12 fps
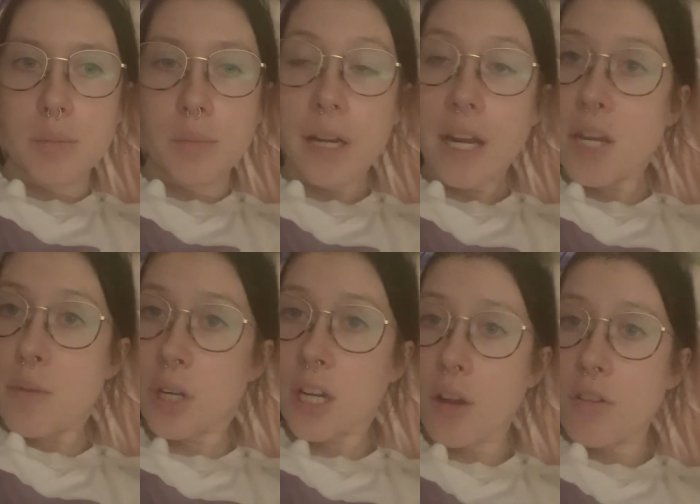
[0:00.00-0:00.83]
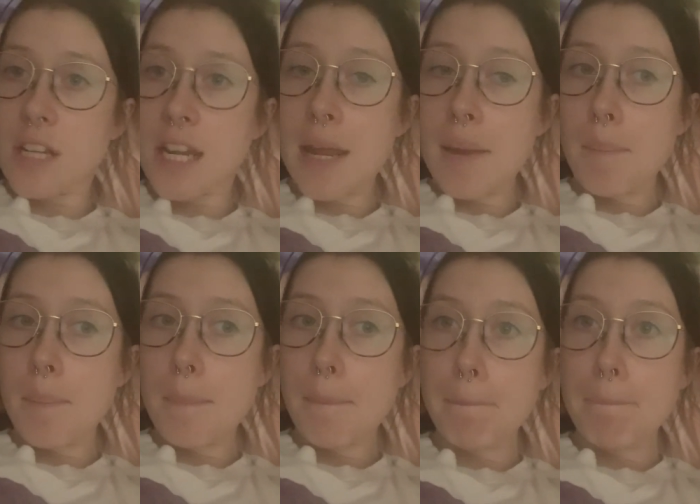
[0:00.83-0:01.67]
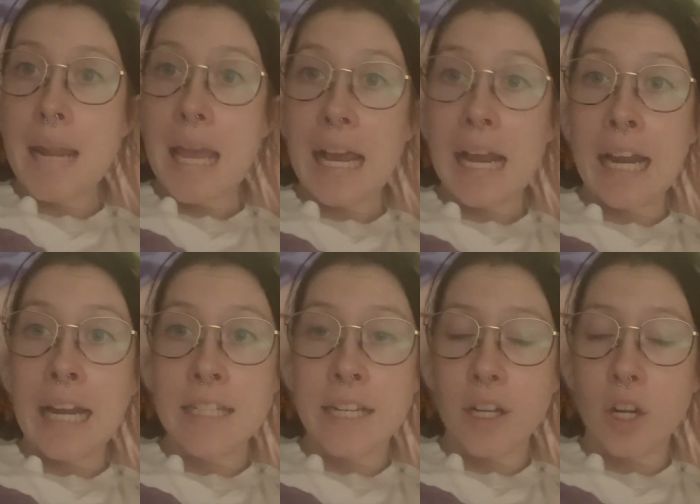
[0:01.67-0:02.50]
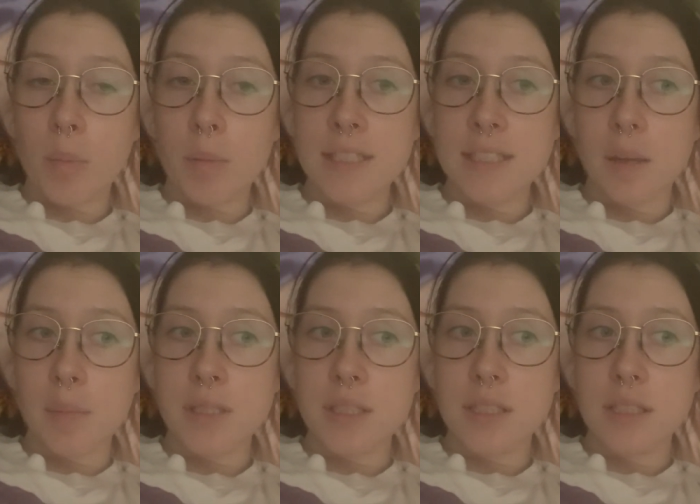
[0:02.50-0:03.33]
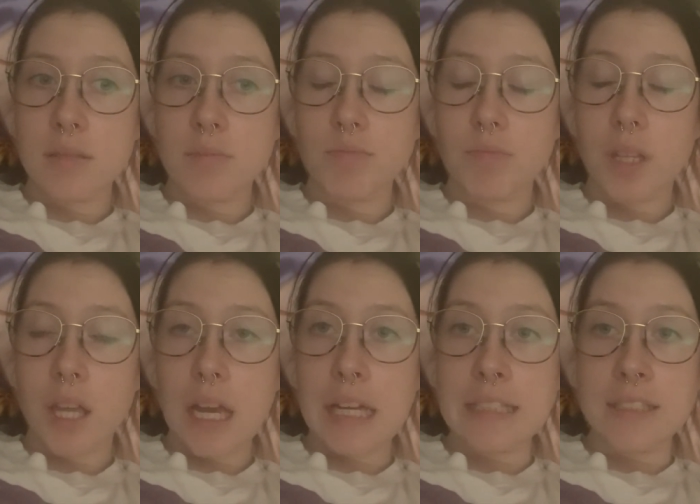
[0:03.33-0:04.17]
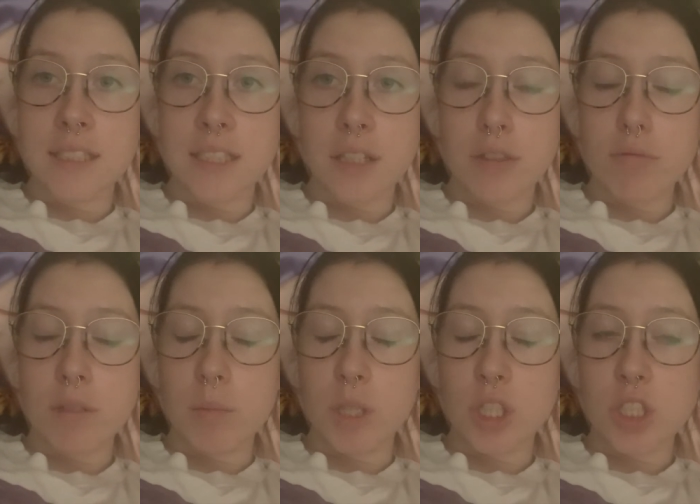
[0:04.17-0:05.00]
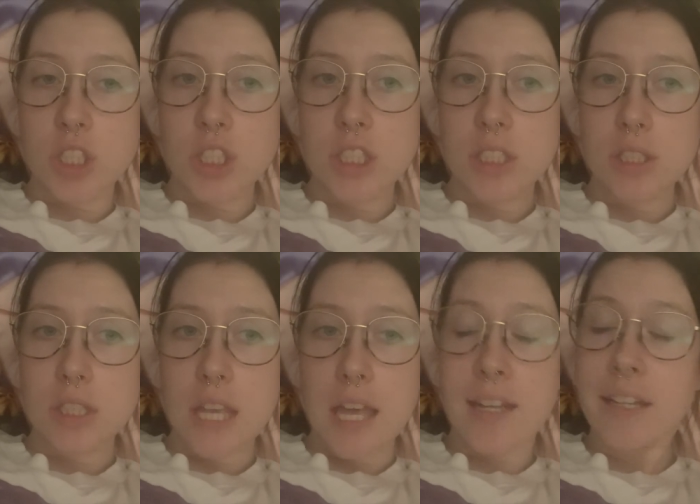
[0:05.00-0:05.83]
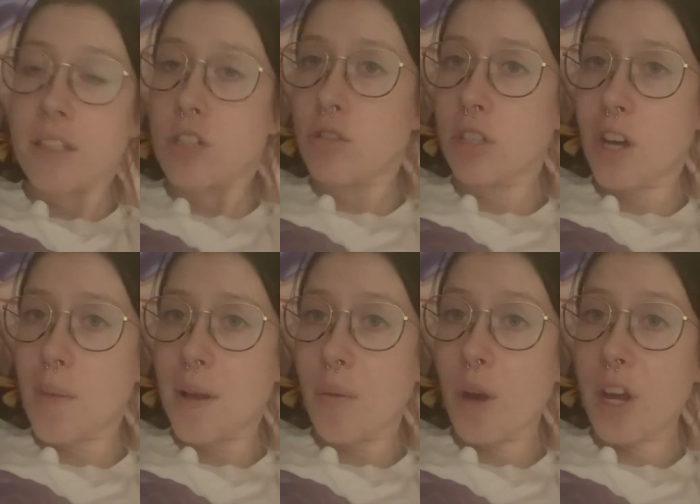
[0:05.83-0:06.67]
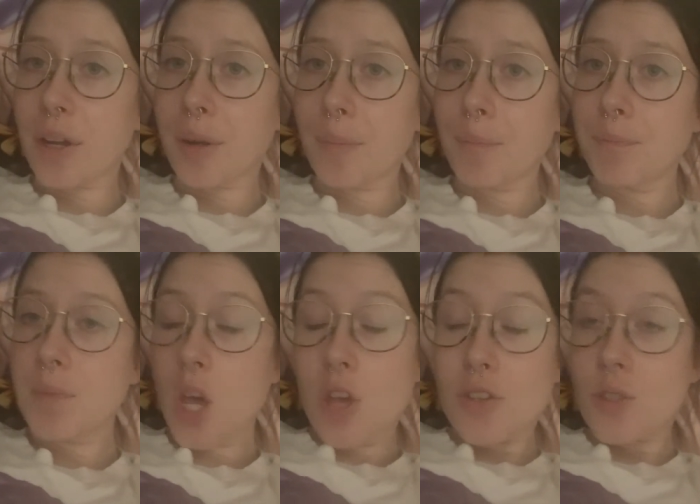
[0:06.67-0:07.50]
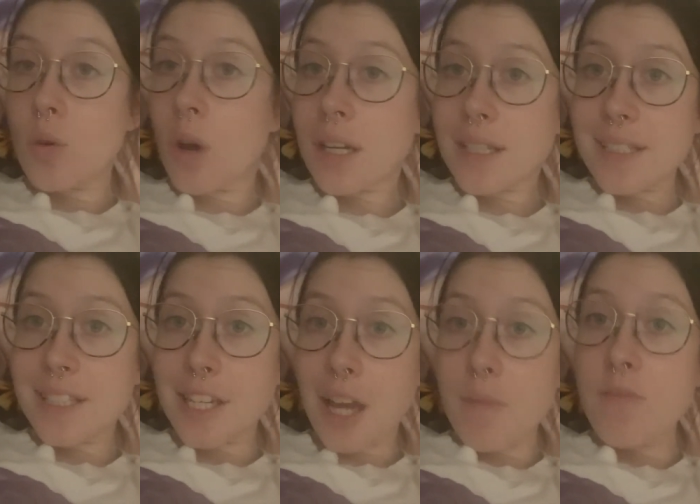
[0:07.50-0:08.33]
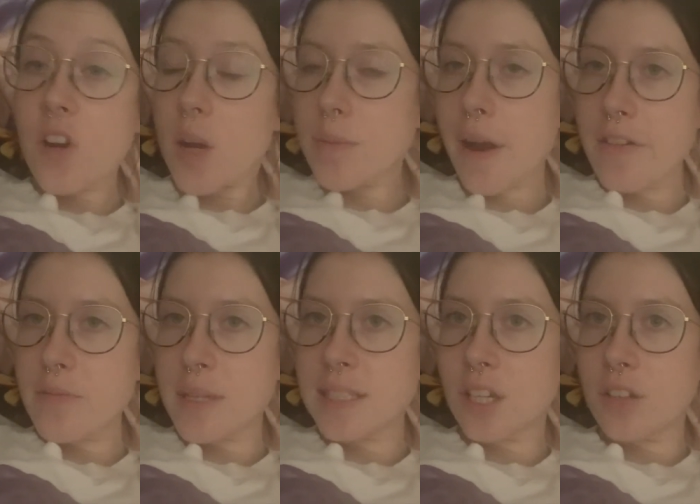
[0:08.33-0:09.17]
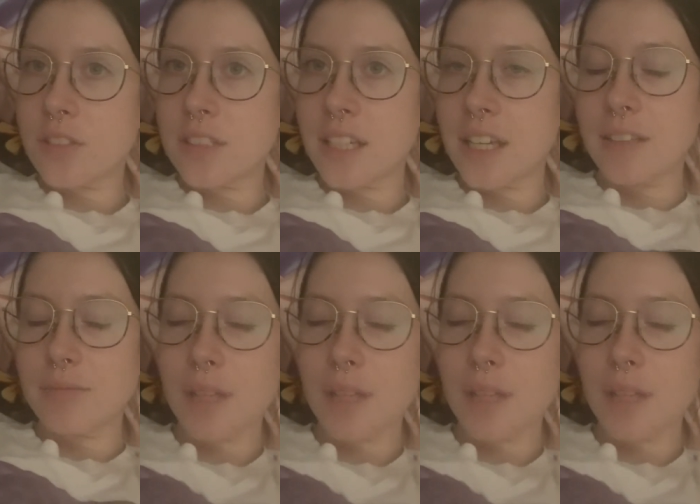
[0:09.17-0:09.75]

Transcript: But I did work out today. I did get all my steps in. I did eat 3 meals and I did drink all my water. So honestly, I'm very proud of myself today.